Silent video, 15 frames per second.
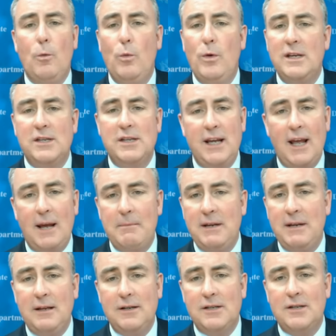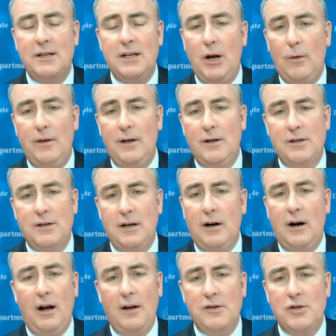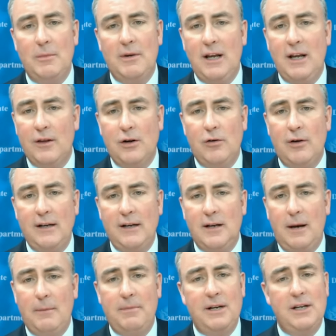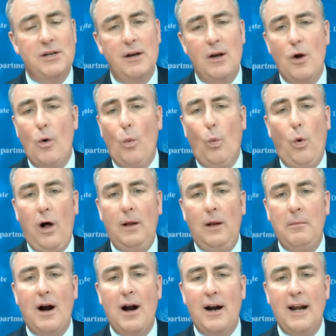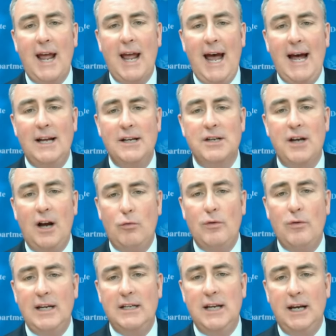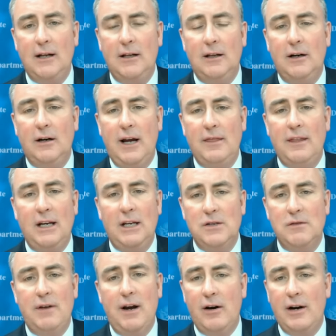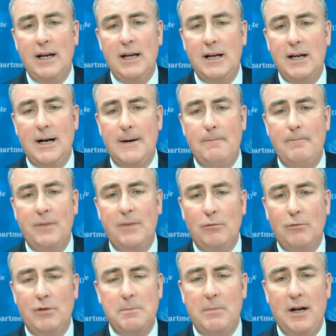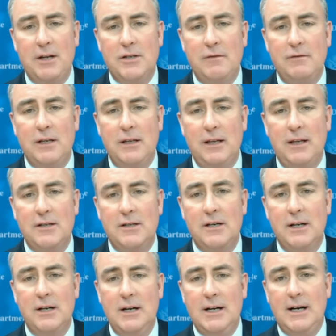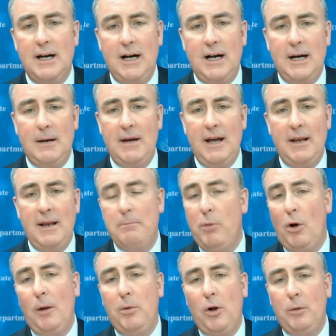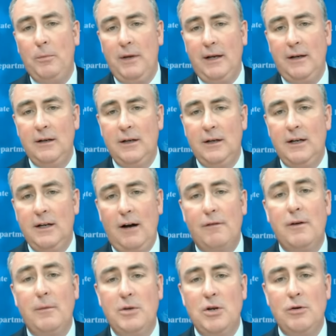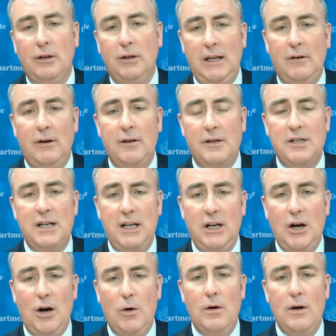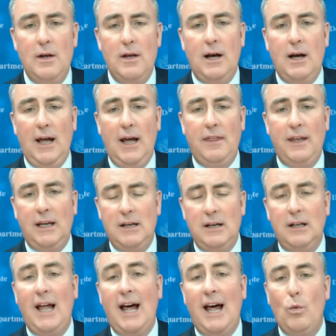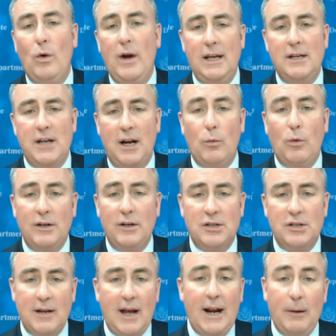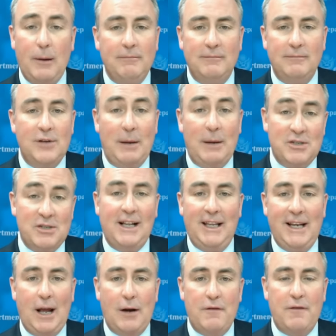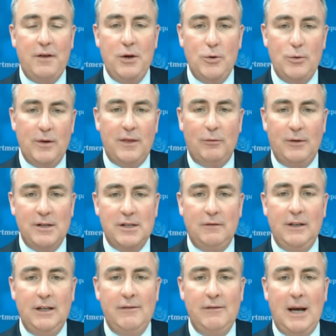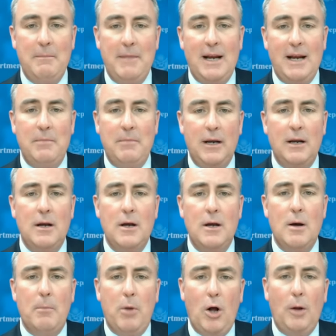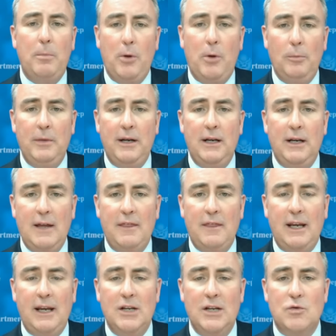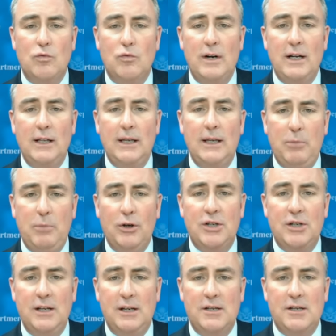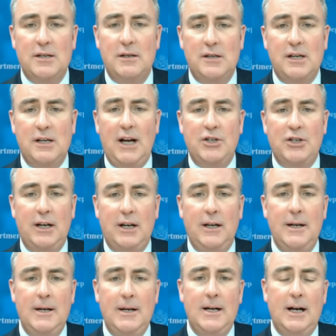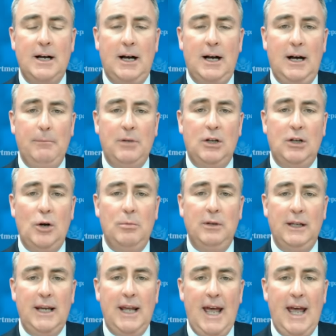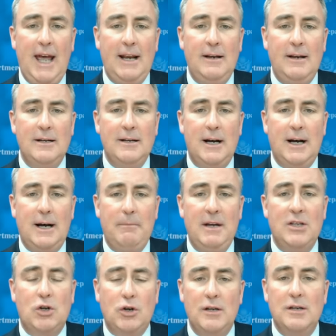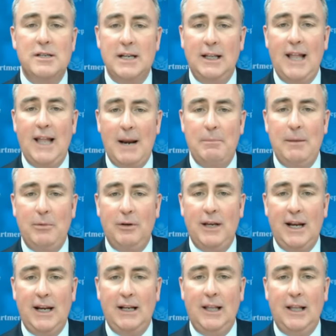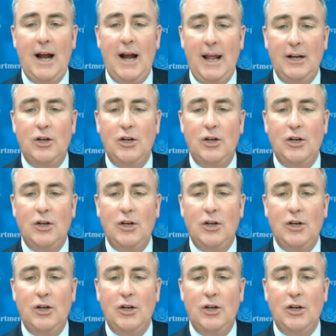We see, I mean, there's you know there's there are so many other great companies. Walmart as a retailer, I think, is very um, responsive to this. Um, and Paul Polman uh, from Unilever, the CEO, I think in a lot of ways, I don't want to just I don't I'm singling out a few at the risk of leaving out many, but Paul Polman, I think, has really pushed this discussion um, globally, and um, it's good to see a lot of people getting aligned.